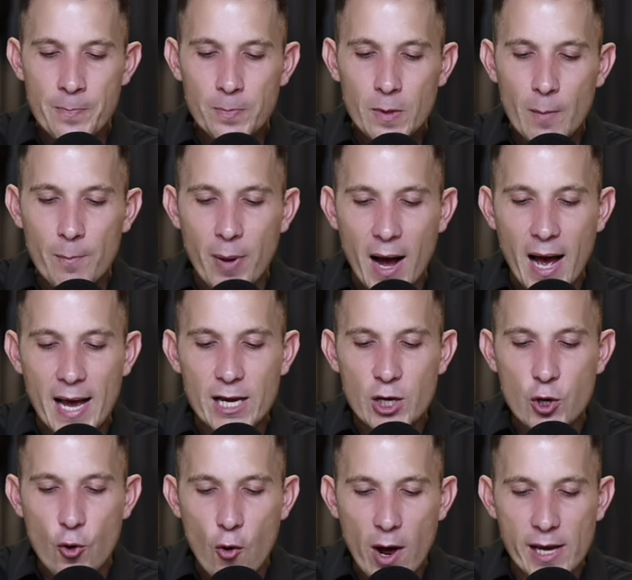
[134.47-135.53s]
By
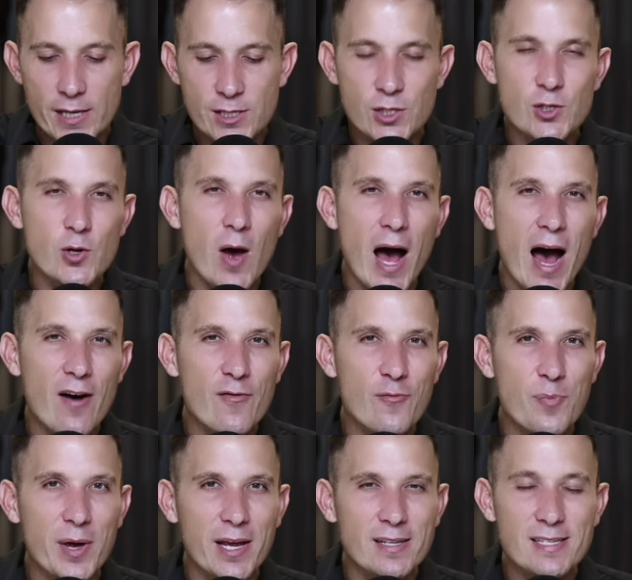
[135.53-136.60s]
grace you have
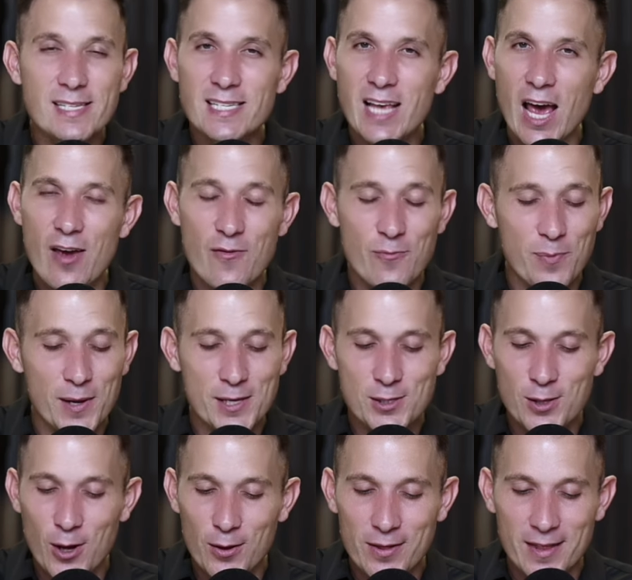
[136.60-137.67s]
been saved. Please
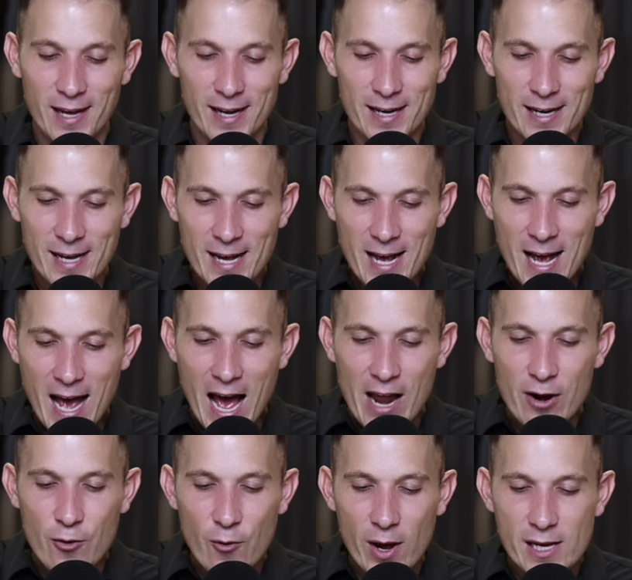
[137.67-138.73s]
note that
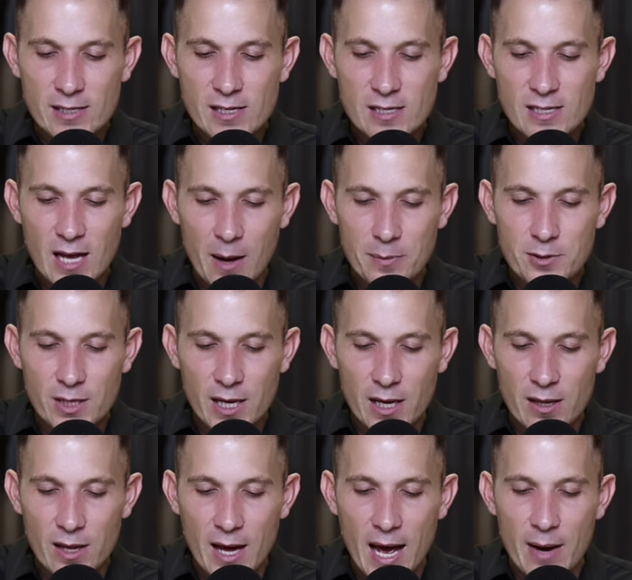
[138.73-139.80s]
and raised us up
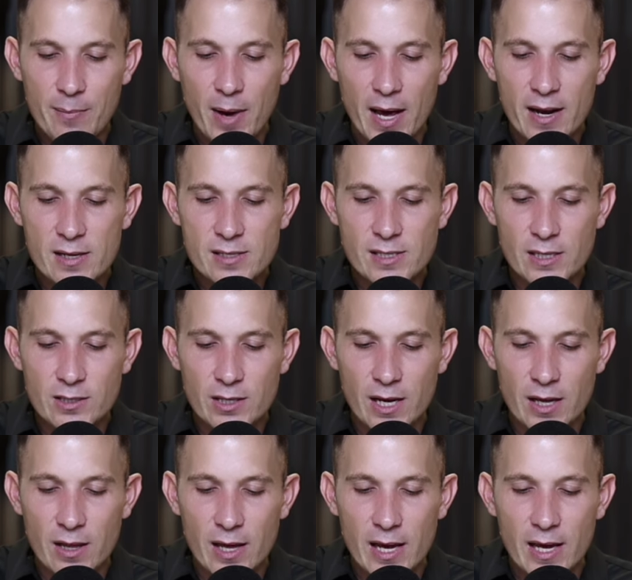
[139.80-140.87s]
together and made us sit
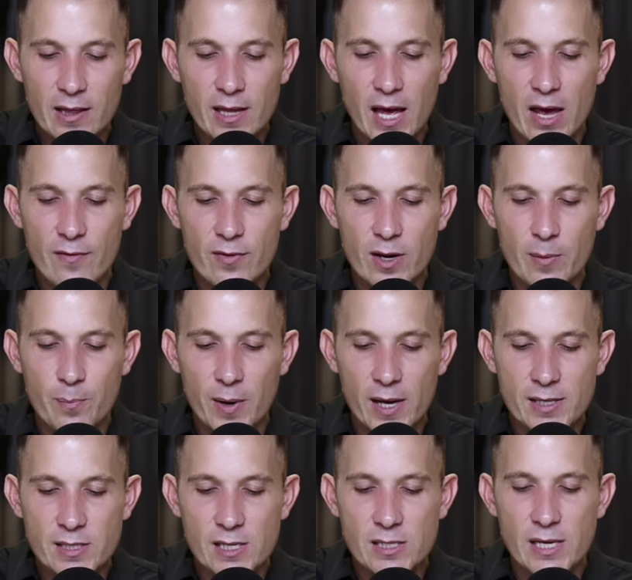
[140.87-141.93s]
together in the heavenly
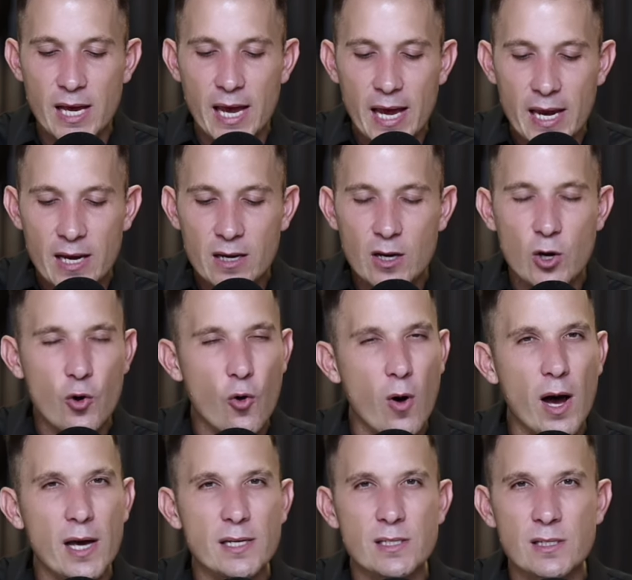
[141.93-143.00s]
places in
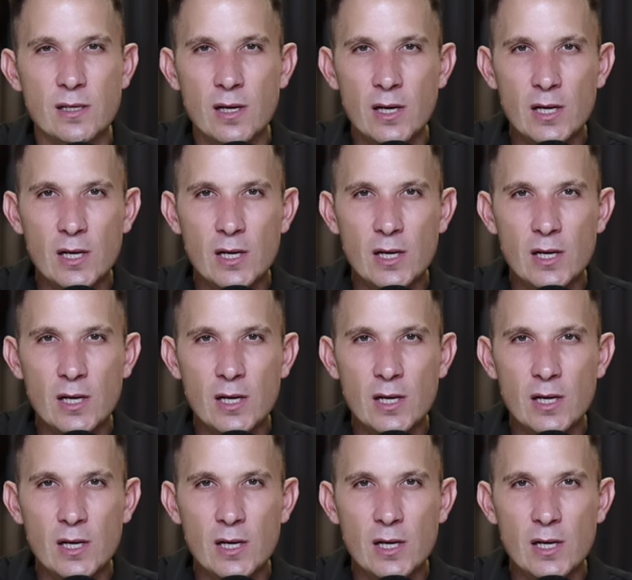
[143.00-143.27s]
Christ